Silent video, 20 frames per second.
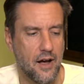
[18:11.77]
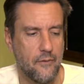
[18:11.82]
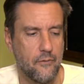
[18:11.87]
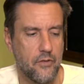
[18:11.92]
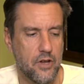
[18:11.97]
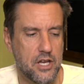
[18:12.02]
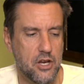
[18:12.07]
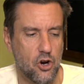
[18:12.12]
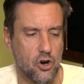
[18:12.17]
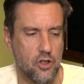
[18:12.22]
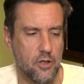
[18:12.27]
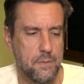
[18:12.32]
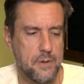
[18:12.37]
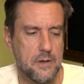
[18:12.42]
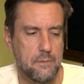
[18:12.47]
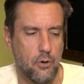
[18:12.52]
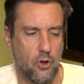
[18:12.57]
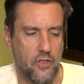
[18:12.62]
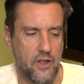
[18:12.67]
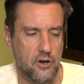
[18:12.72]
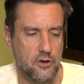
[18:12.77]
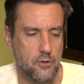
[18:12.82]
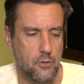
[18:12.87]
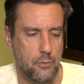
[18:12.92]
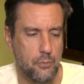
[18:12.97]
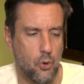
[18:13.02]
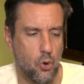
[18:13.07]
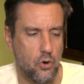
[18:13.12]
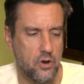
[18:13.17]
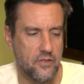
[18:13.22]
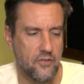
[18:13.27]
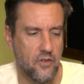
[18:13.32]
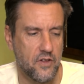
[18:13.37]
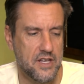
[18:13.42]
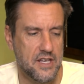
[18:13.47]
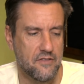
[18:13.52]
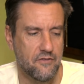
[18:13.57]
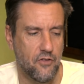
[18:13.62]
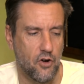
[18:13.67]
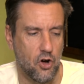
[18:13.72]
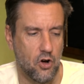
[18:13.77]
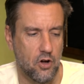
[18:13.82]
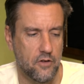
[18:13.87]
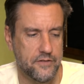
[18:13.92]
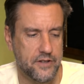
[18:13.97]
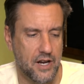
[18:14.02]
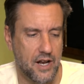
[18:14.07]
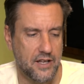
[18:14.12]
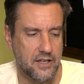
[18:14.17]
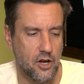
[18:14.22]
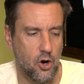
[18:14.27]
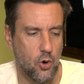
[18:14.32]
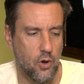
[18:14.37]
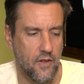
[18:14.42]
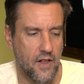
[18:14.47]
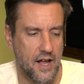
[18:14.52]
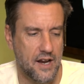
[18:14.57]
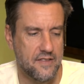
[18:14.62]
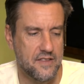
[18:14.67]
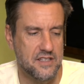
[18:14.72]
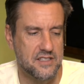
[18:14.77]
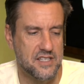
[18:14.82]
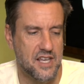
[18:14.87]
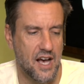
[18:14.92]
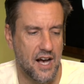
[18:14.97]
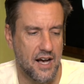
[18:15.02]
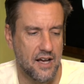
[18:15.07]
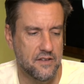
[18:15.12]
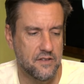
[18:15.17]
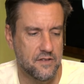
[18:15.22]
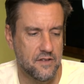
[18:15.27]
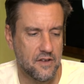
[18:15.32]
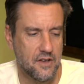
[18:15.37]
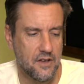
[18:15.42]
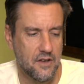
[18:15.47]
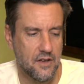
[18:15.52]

Here are the people that are reportedly involved, and I know a lot of these guys.